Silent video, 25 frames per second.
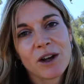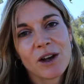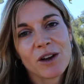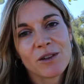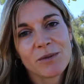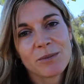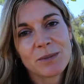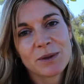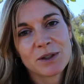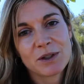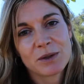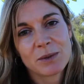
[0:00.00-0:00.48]

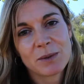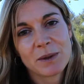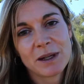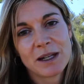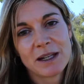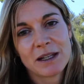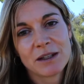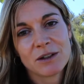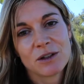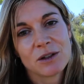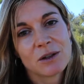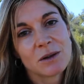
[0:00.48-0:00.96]
off
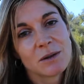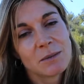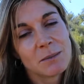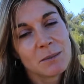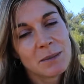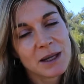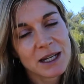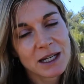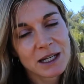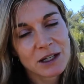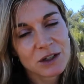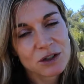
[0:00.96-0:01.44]
between
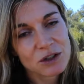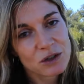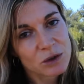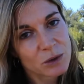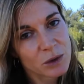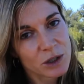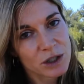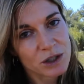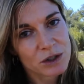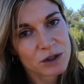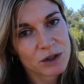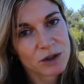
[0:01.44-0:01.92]
meeting
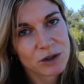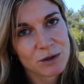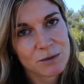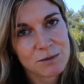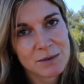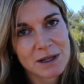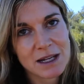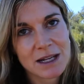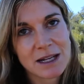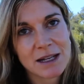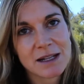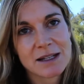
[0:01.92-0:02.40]
short
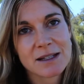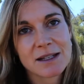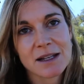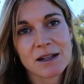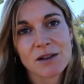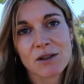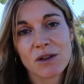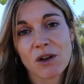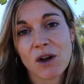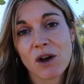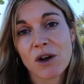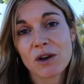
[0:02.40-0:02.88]
term needs
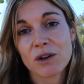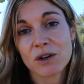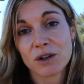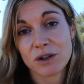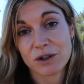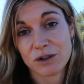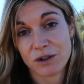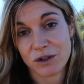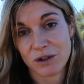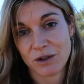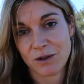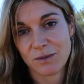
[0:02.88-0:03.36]
and
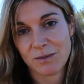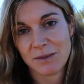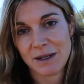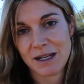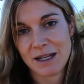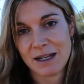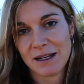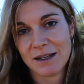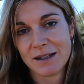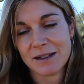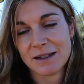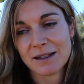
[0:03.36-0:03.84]
longer term
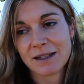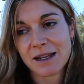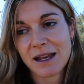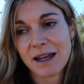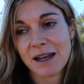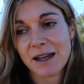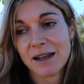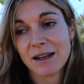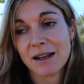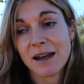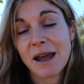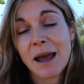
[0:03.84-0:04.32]
needs
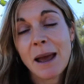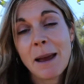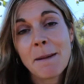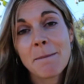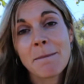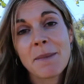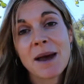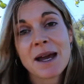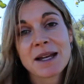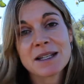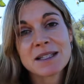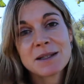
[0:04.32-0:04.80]
and
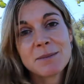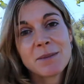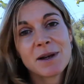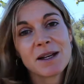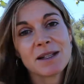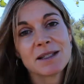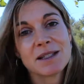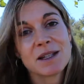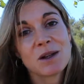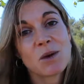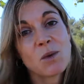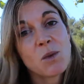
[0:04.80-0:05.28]

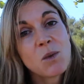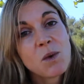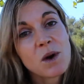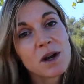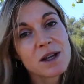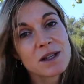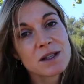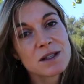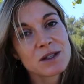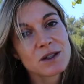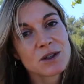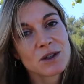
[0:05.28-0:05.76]
maximizing
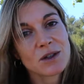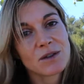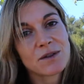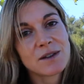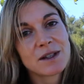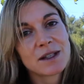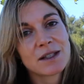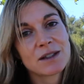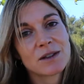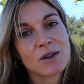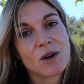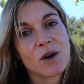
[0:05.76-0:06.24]
one
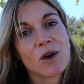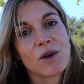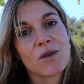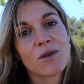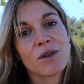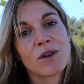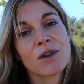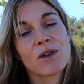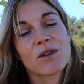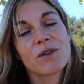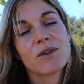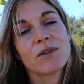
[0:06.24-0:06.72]
service
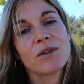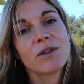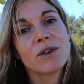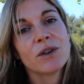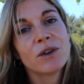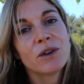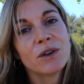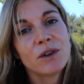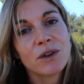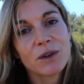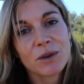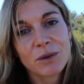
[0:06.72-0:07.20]
over the
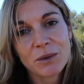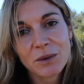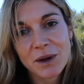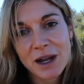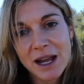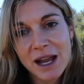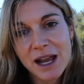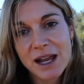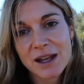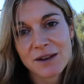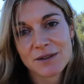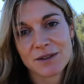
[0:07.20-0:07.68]
full
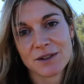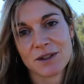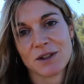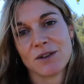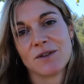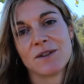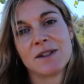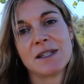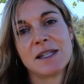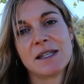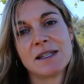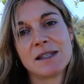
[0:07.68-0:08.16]
array of
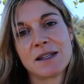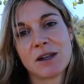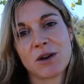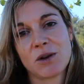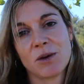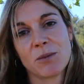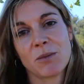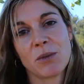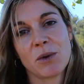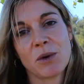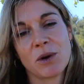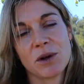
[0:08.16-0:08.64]
services that
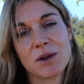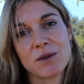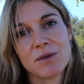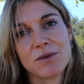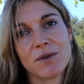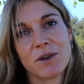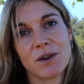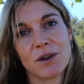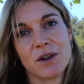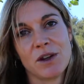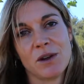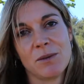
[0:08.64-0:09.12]
are
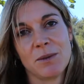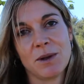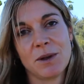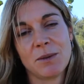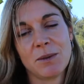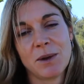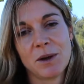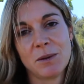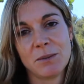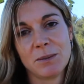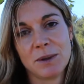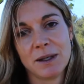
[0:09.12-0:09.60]
important for
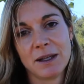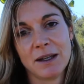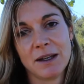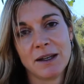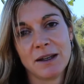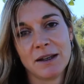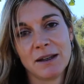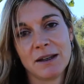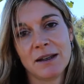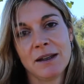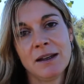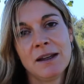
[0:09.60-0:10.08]
human well
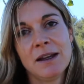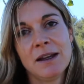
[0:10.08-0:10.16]
being.